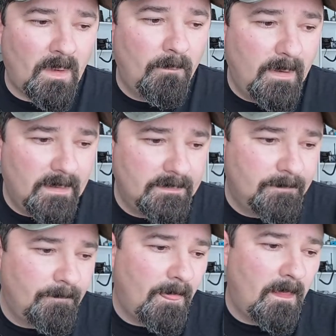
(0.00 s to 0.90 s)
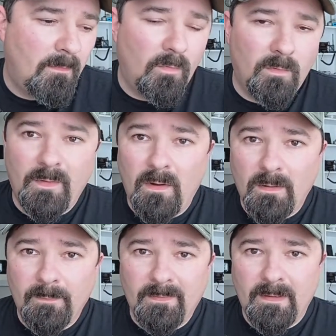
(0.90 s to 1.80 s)
but, and we'll
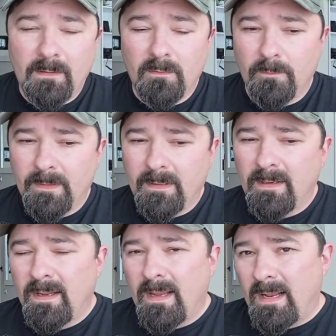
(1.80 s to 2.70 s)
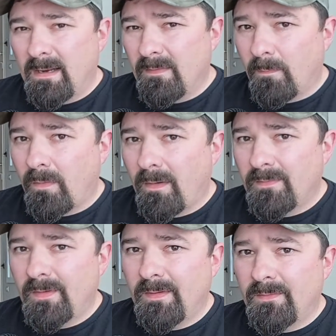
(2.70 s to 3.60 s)
talk about that a little bit. And in the
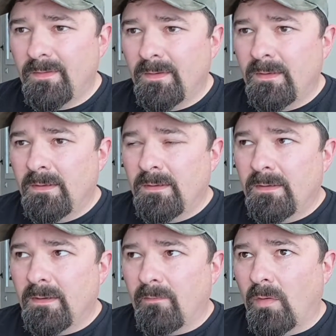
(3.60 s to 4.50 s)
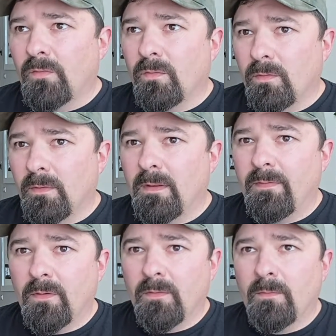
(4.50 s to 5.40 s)
process, I've also learned that
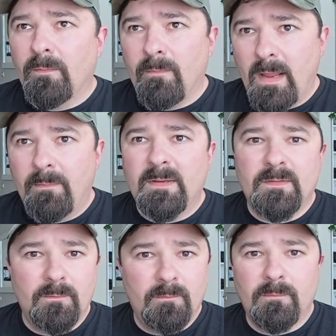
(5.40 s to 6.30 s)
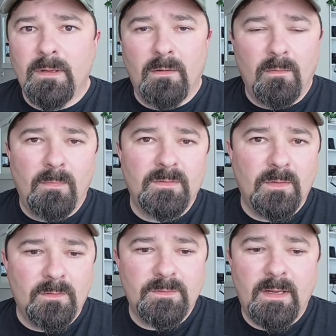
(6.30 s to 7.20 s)
there may be some, you know,
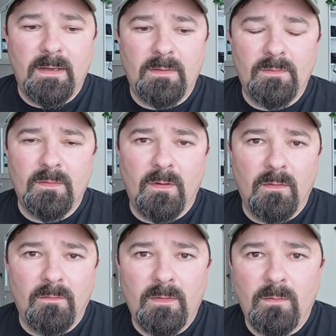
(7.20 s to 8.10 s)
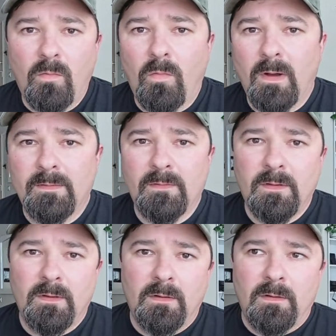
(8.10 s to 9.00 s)
misunderstandings of what
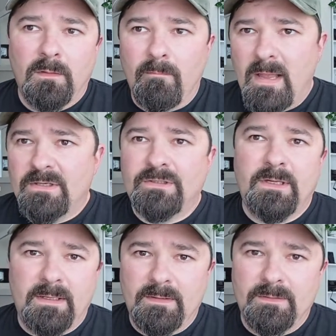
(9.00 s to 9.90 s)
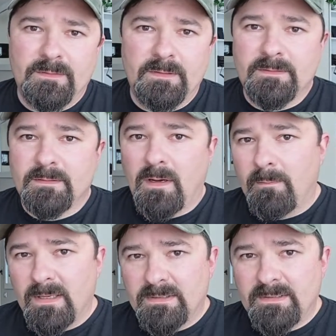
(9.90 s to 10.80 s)
mesh is. It's
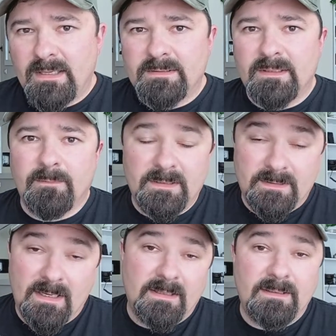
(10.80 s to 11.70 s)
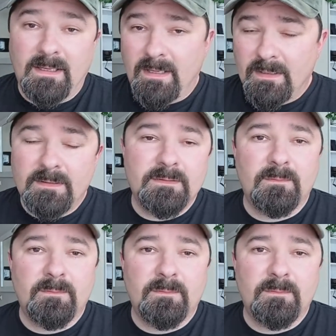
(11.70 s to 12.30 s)
not meshtastic. Meshtastic is